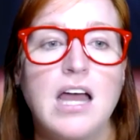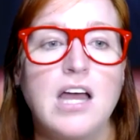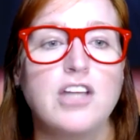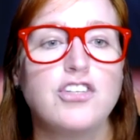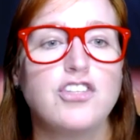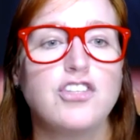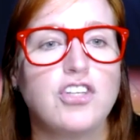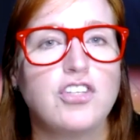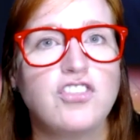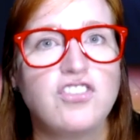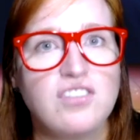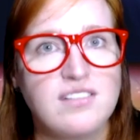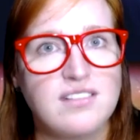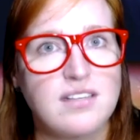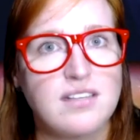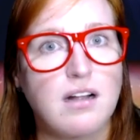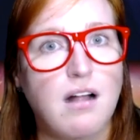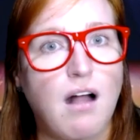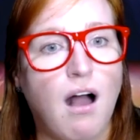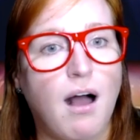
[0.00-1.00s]
She's just
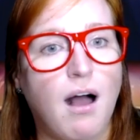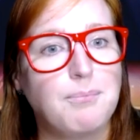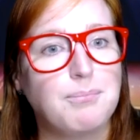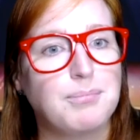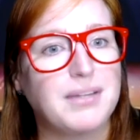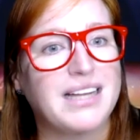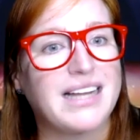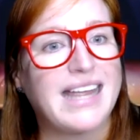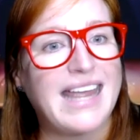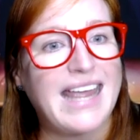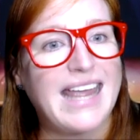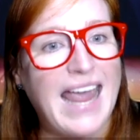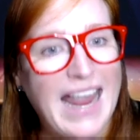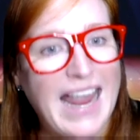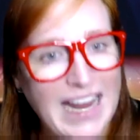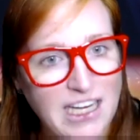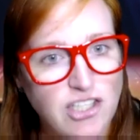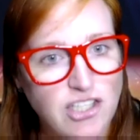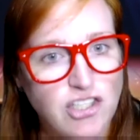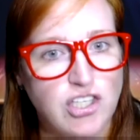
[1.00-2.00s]
a
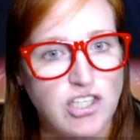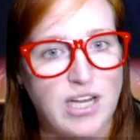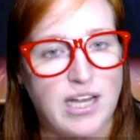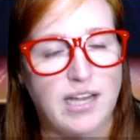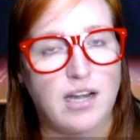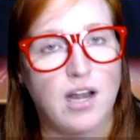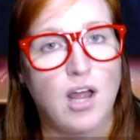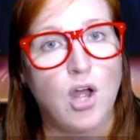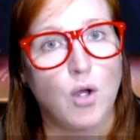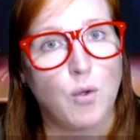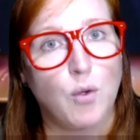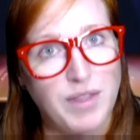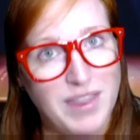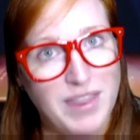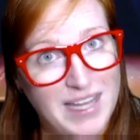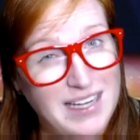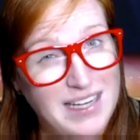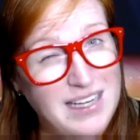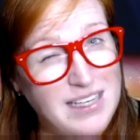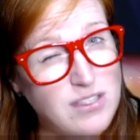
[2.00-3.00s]
complication
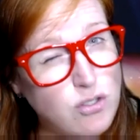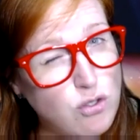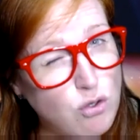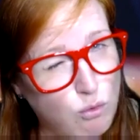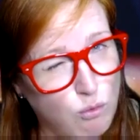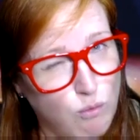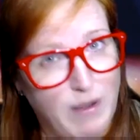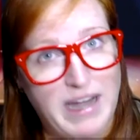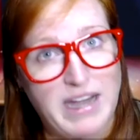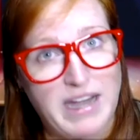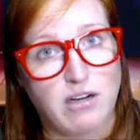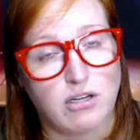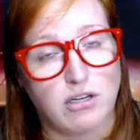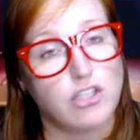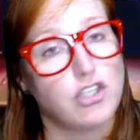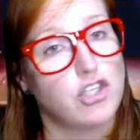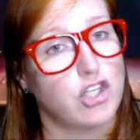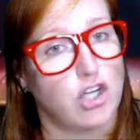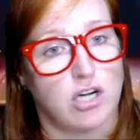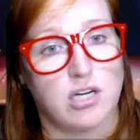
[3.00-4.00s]
within his greater
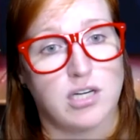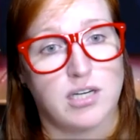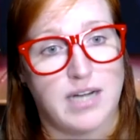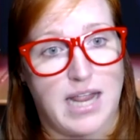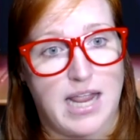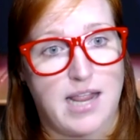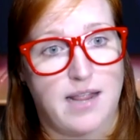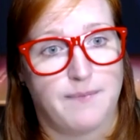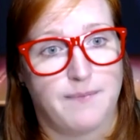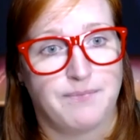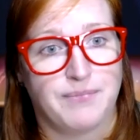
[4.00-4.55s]
journey.